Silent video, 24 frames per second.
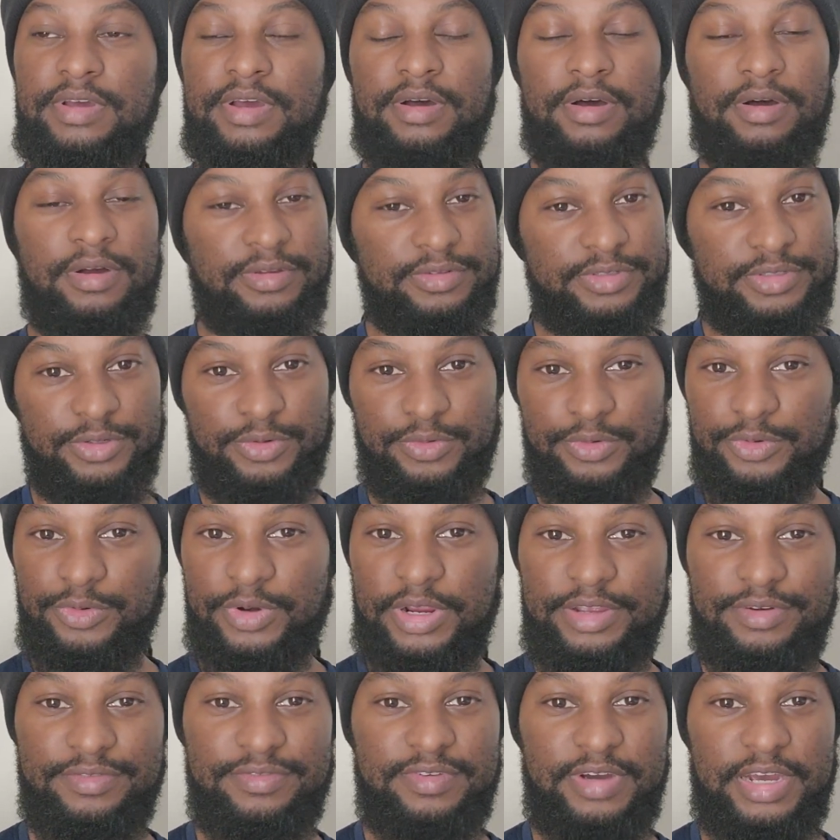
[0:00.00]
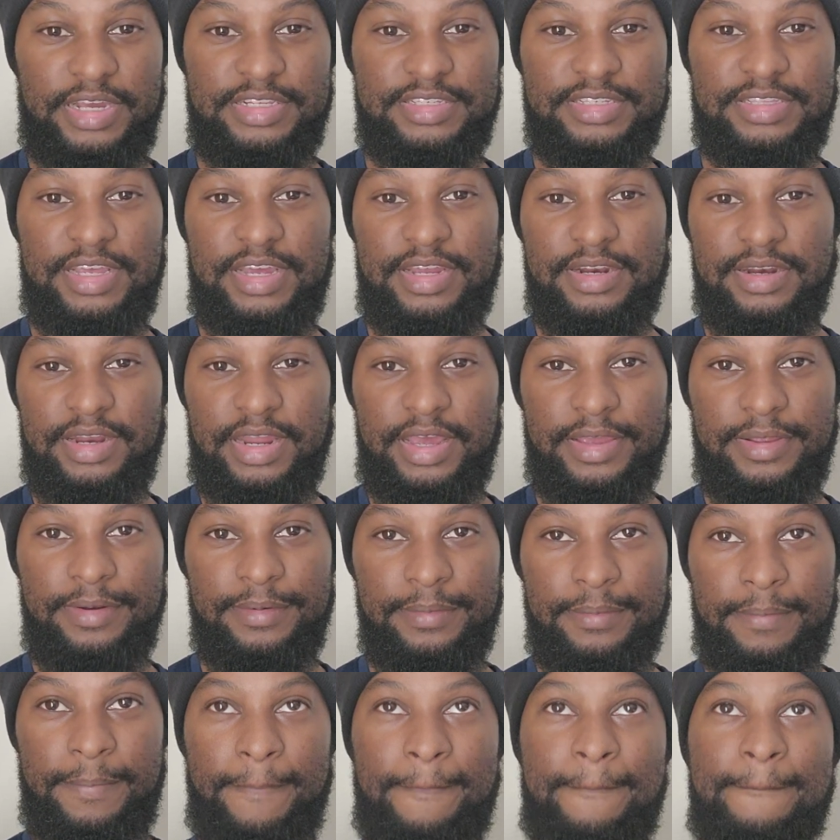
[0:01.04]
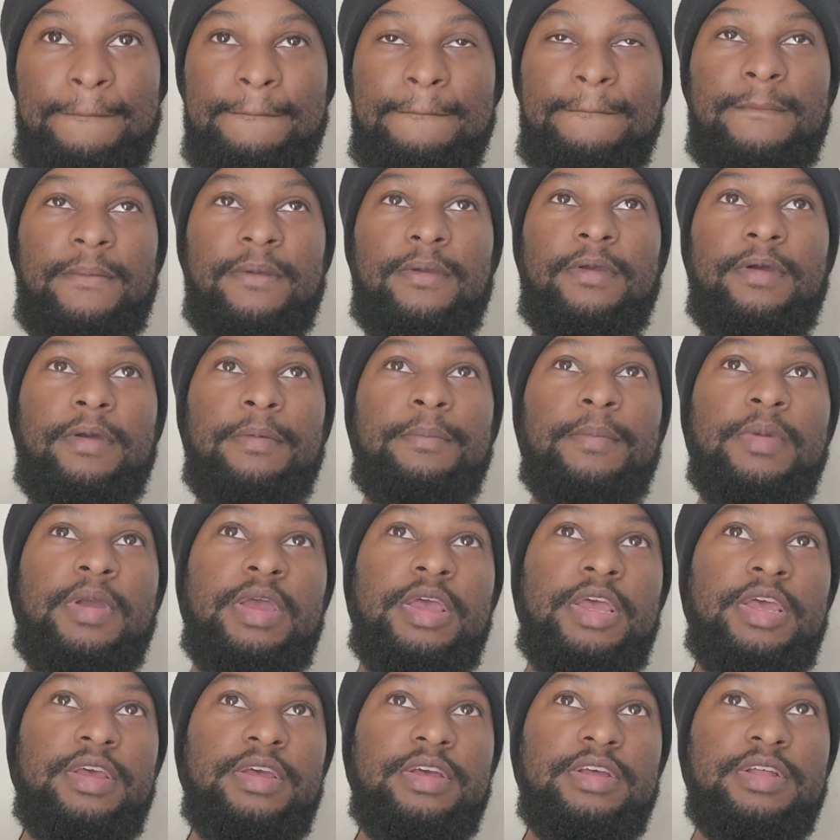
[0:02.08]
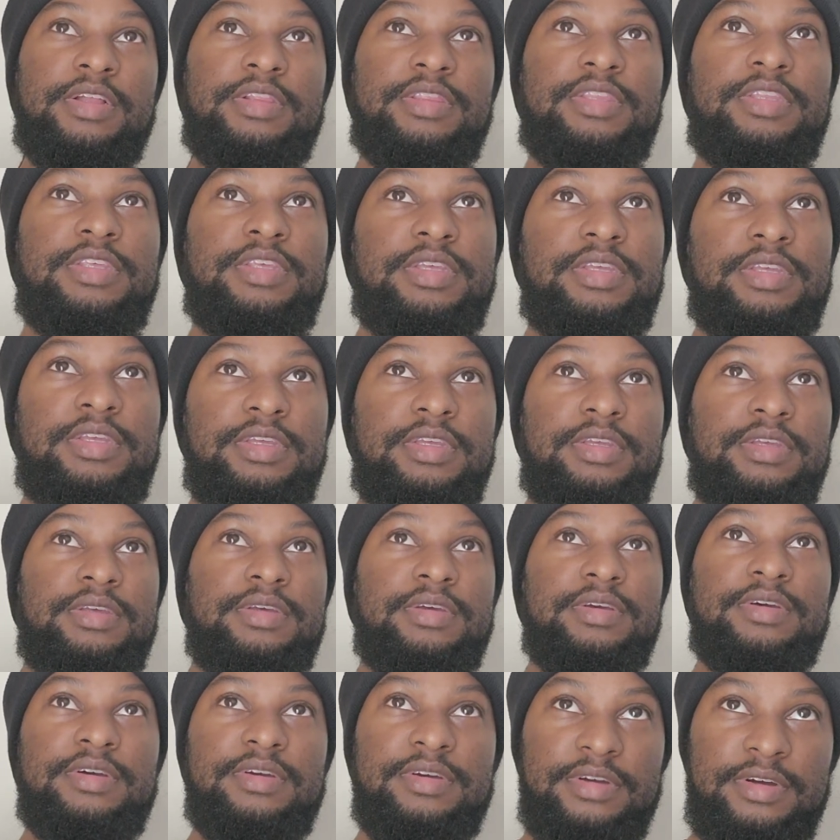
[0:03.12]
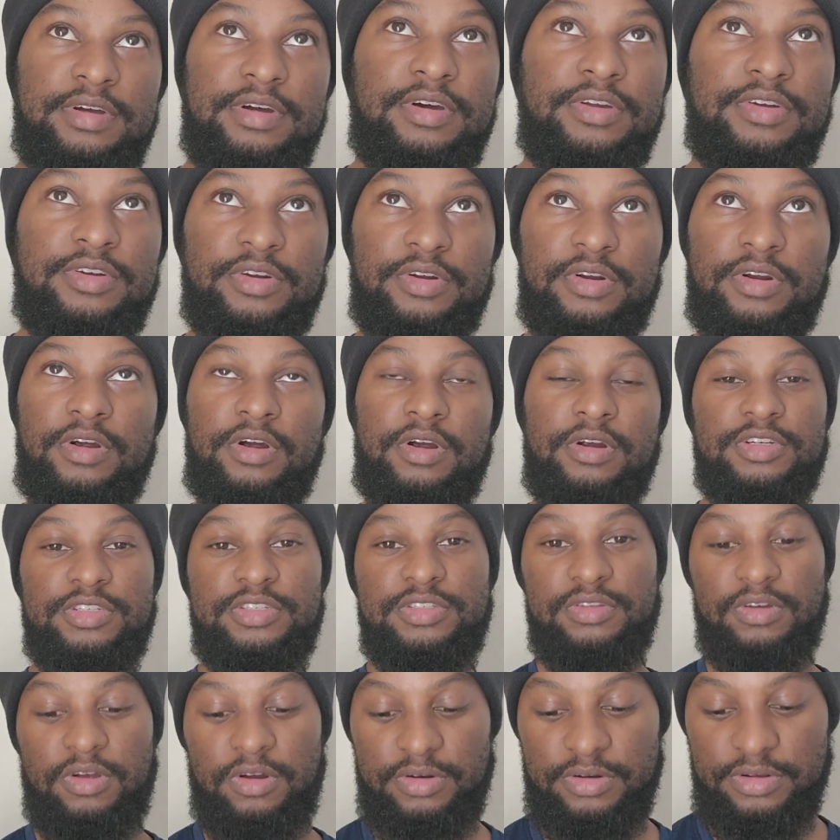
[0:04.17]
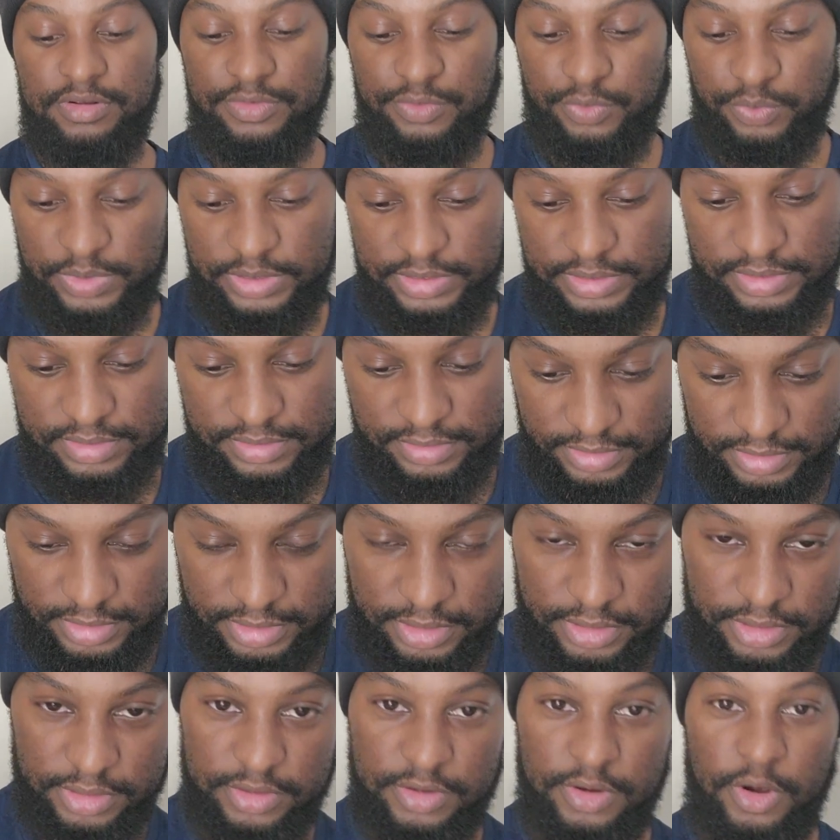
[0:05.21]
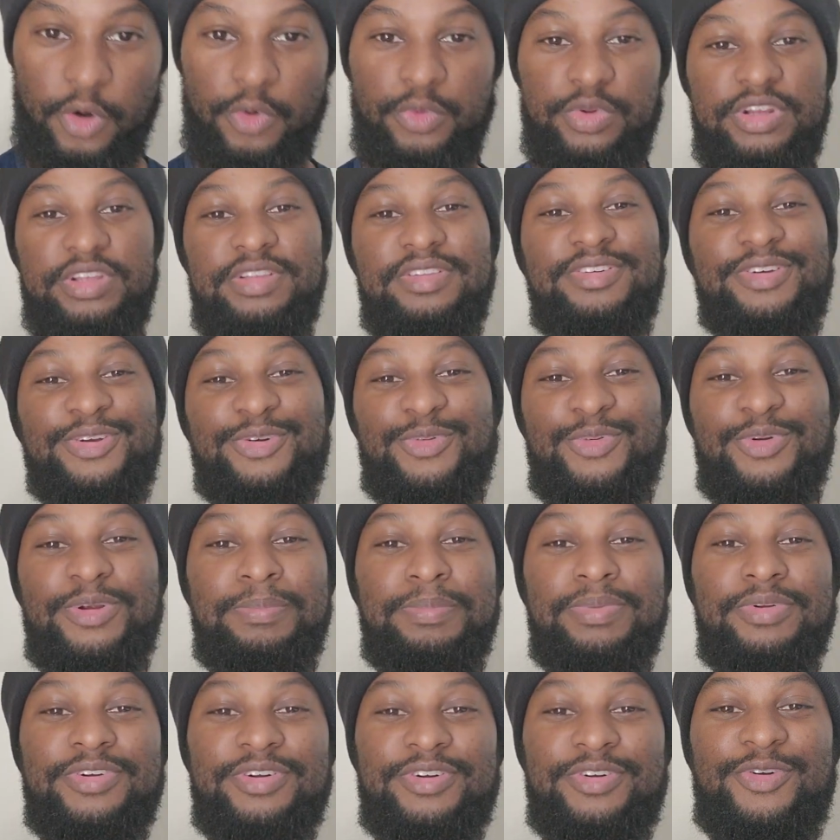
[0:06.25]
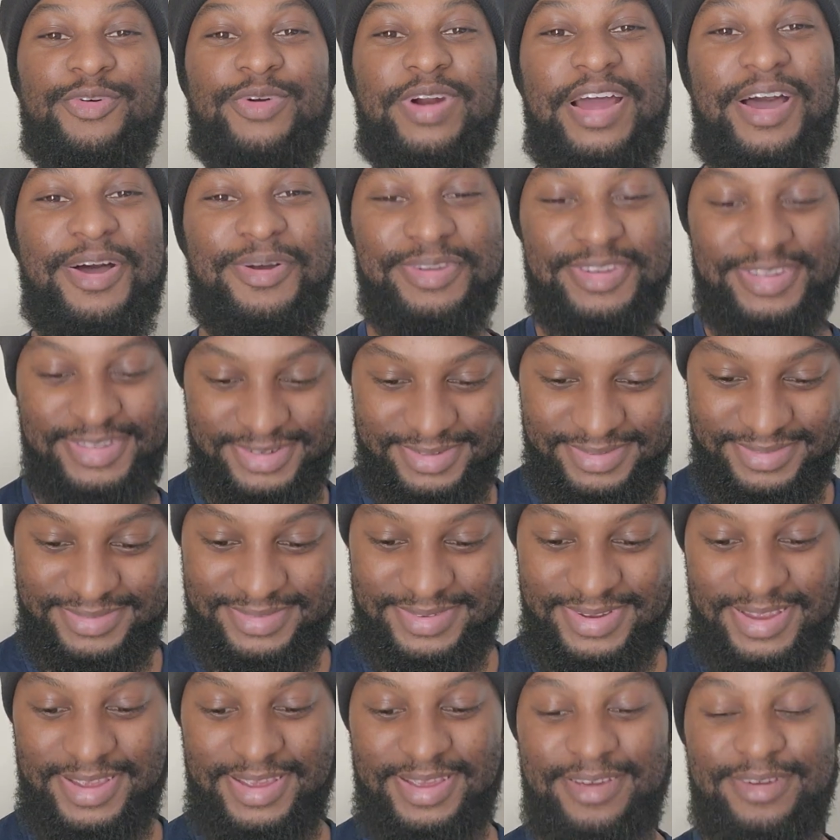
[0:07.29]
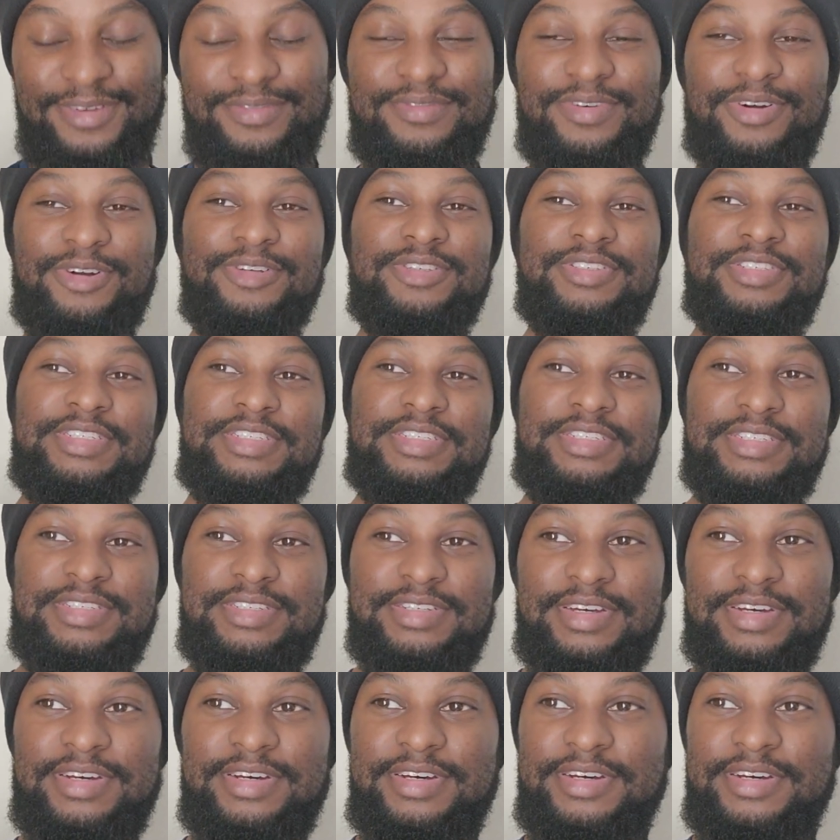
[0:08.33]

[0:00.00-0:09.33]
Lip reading: also great fights that night. Okay, the undercard started with Cody the Crippler Crowley versus